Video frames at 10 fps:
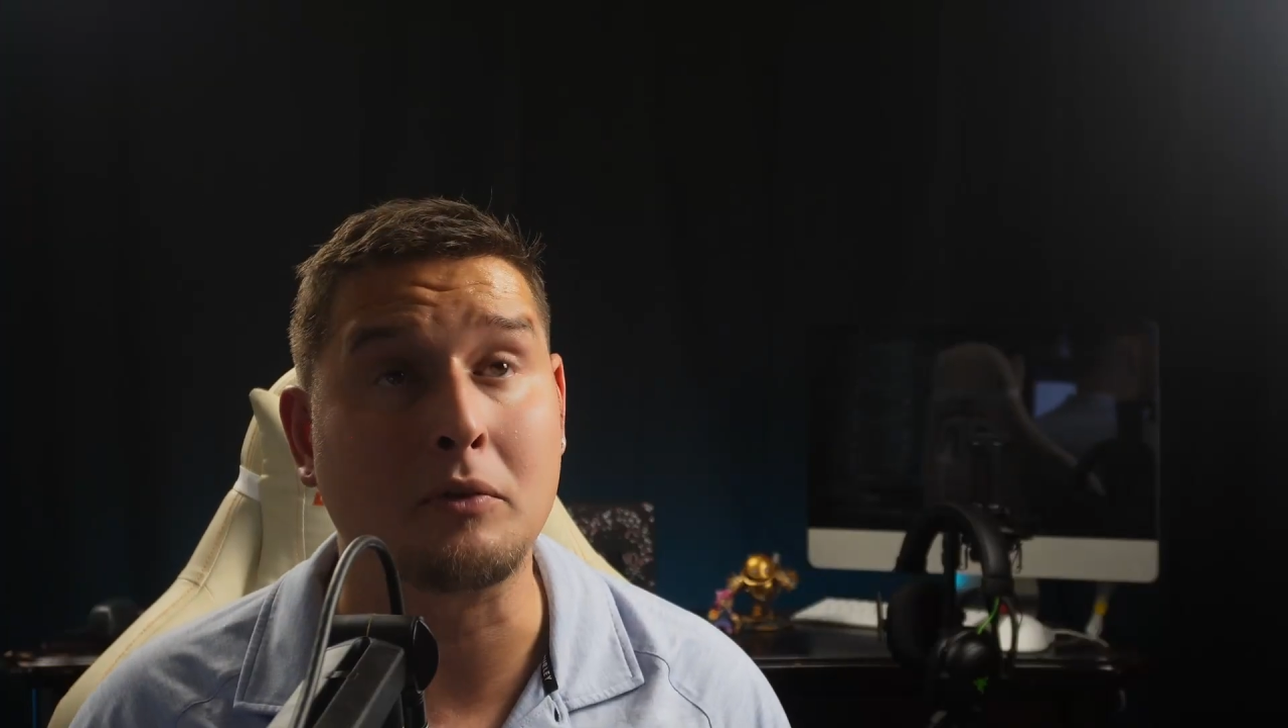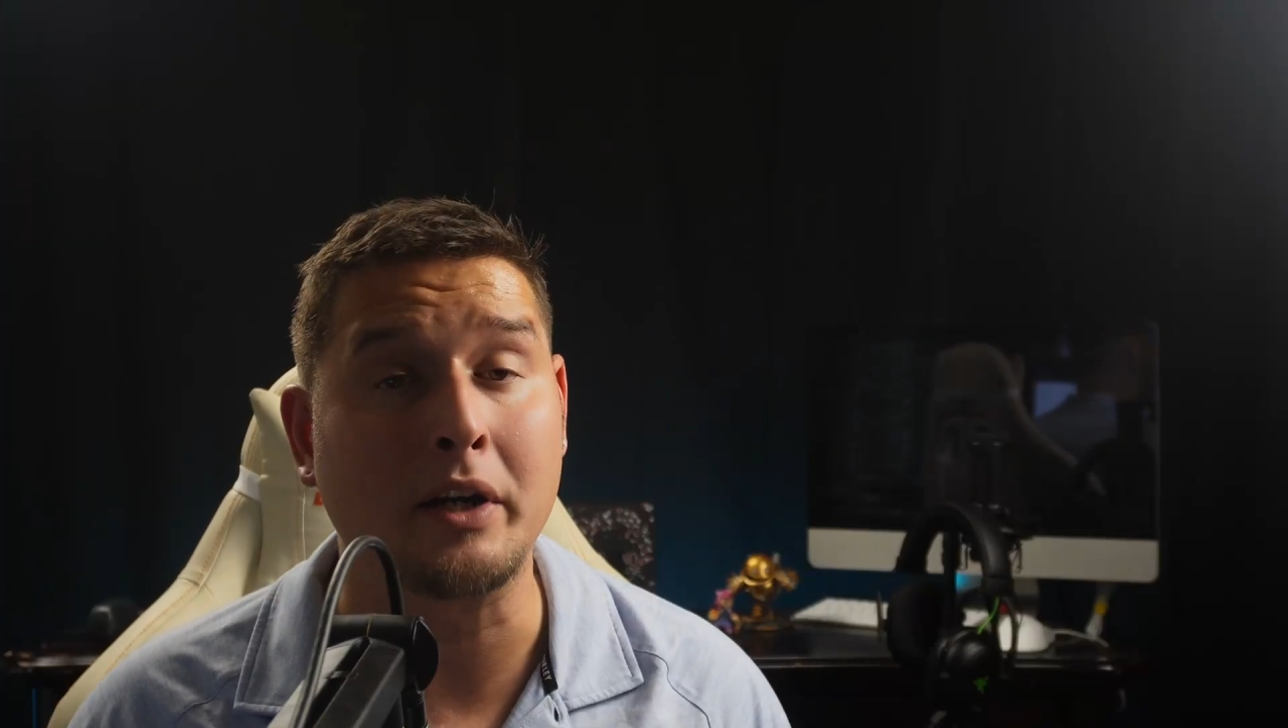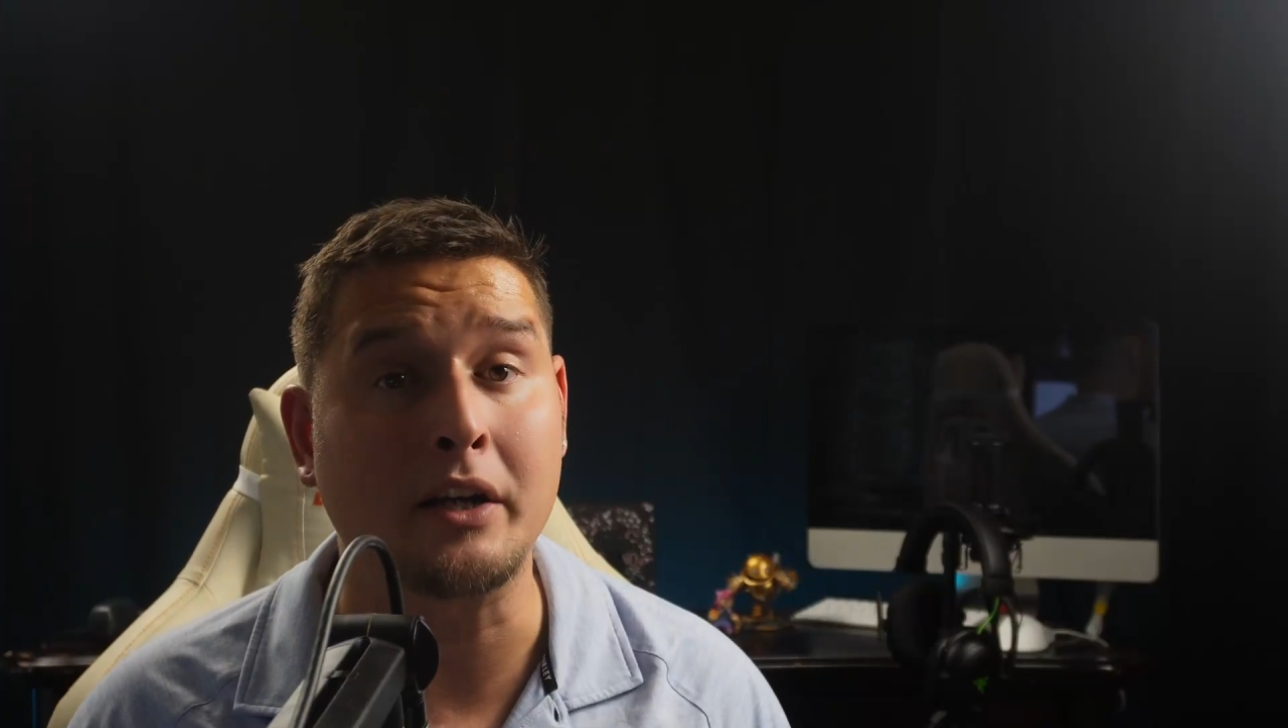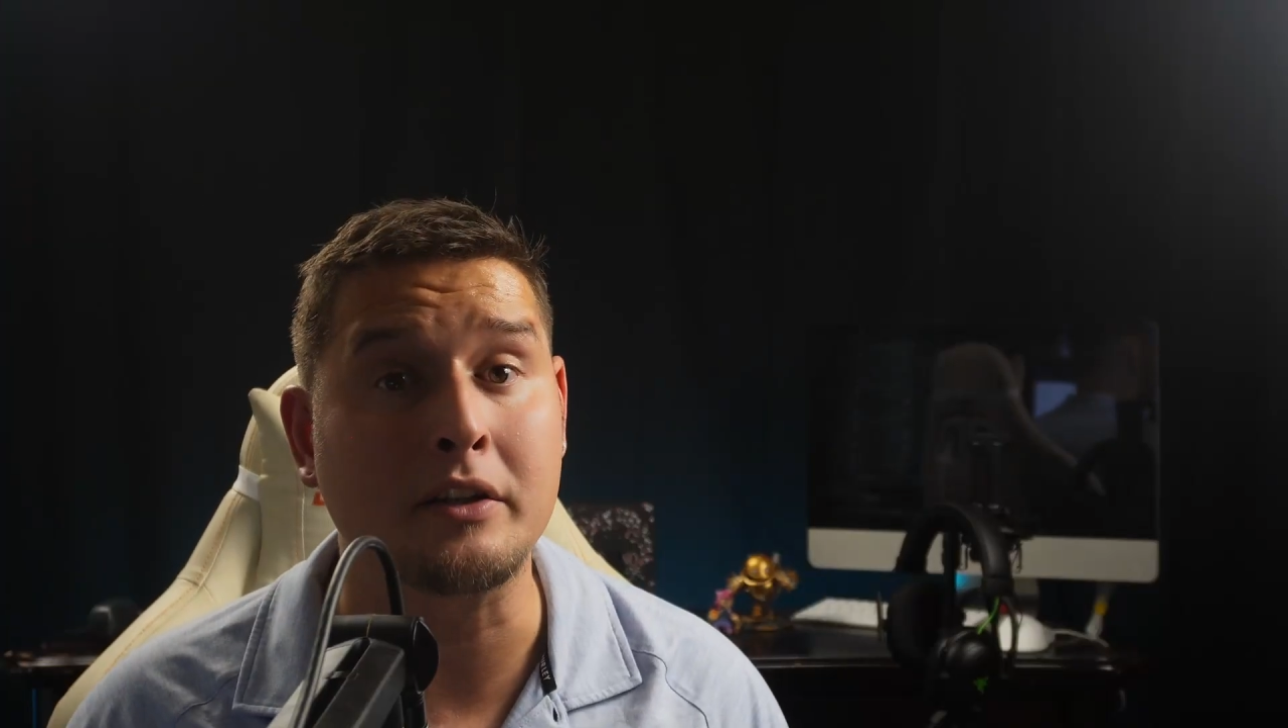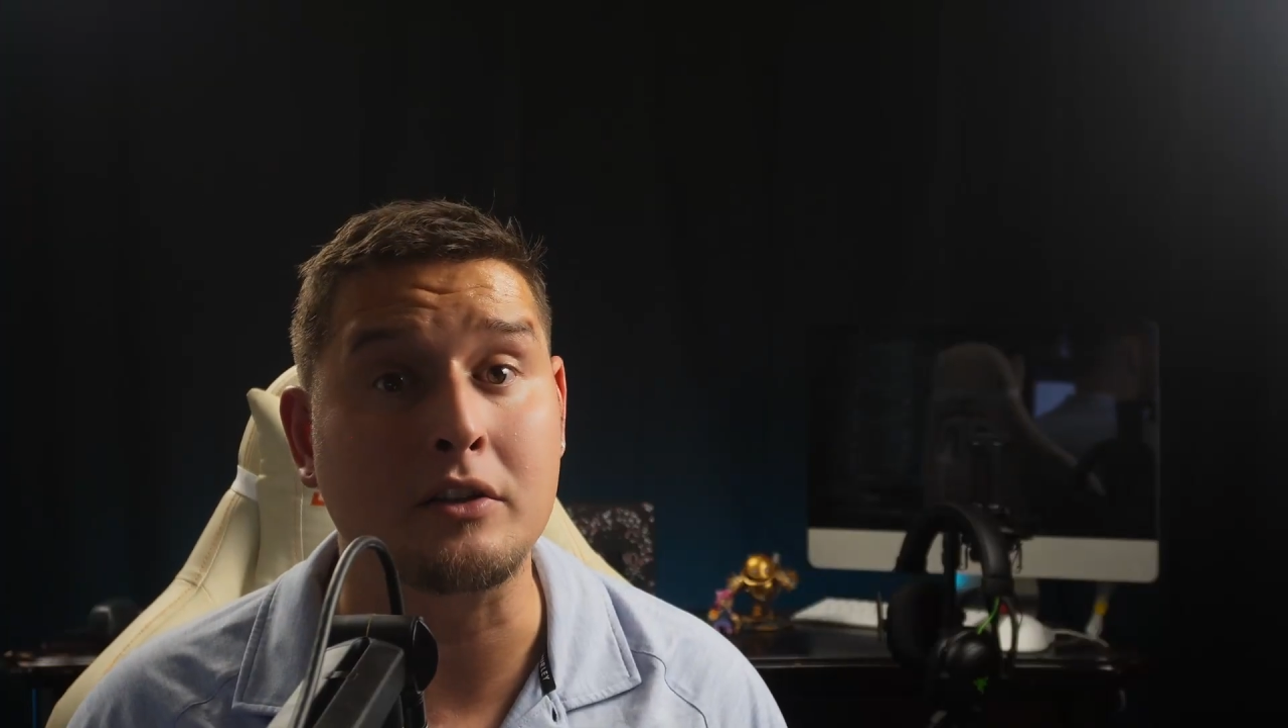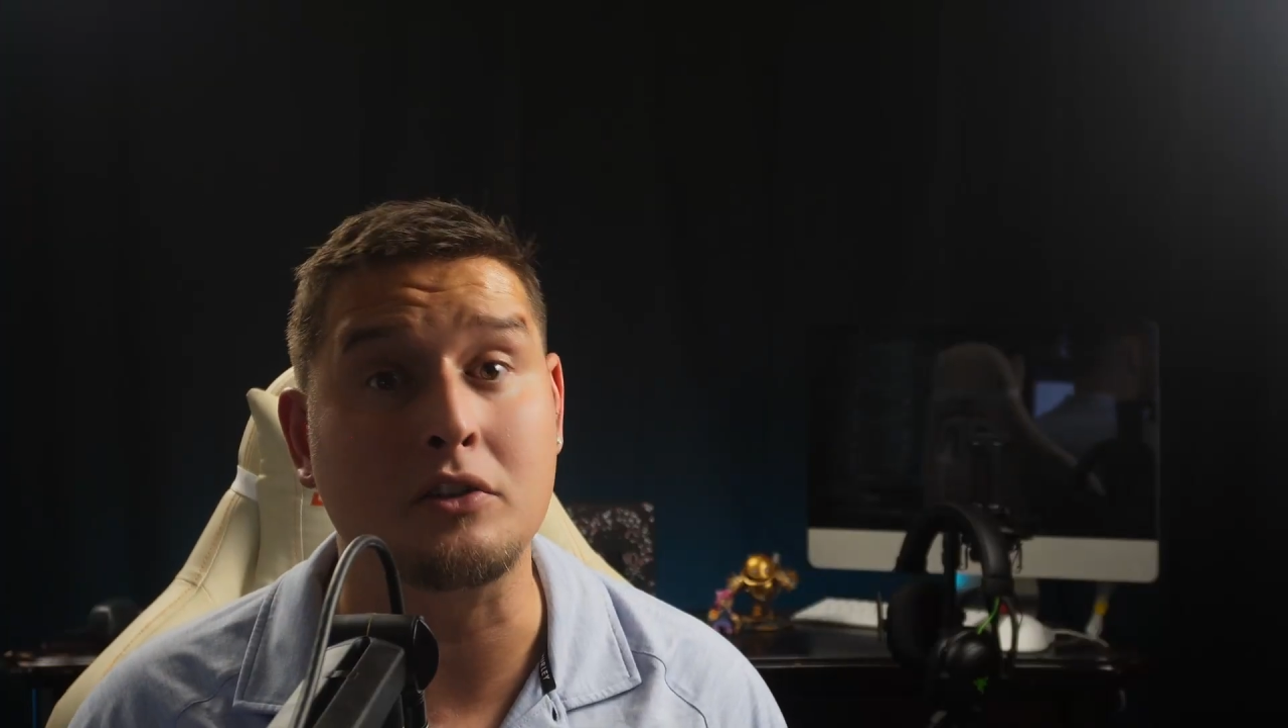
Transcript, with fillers: around it,